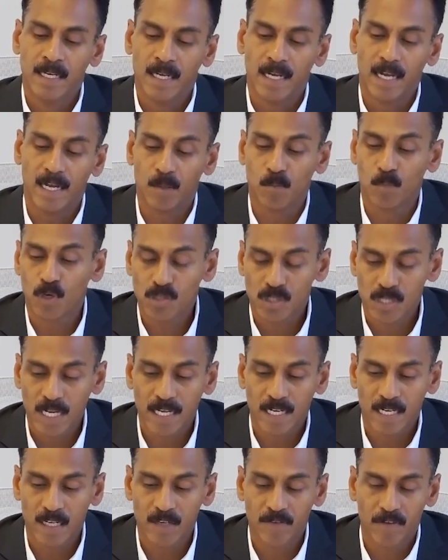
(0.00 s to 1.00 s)
And most
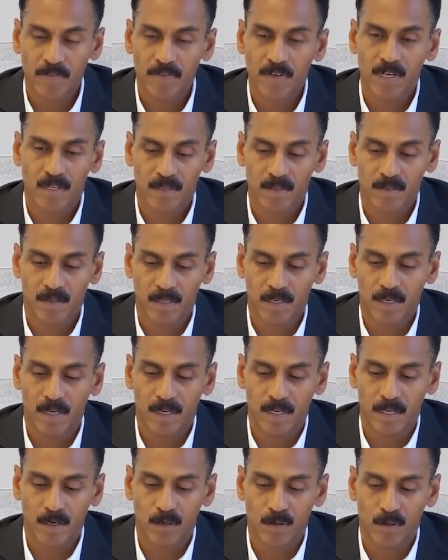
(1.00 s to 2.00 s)
likely we
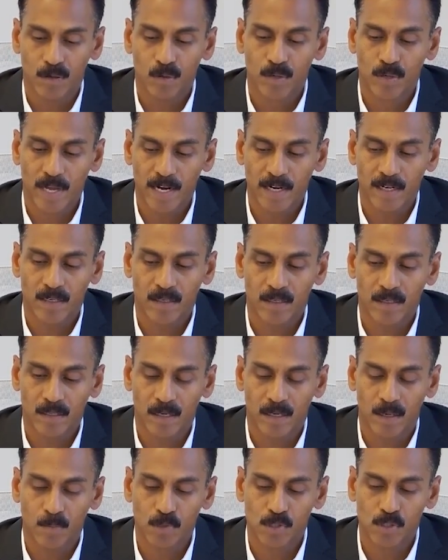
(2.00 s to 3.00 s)
will, look at
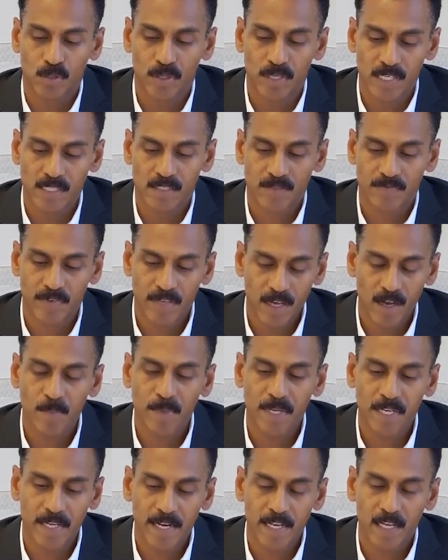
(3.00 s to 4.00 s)
opportunities. We have
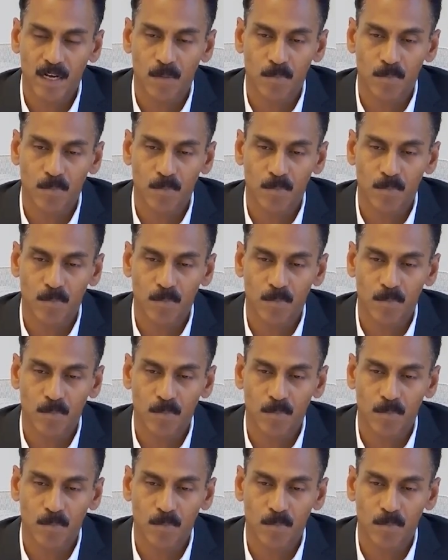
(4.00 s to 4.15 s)
been getting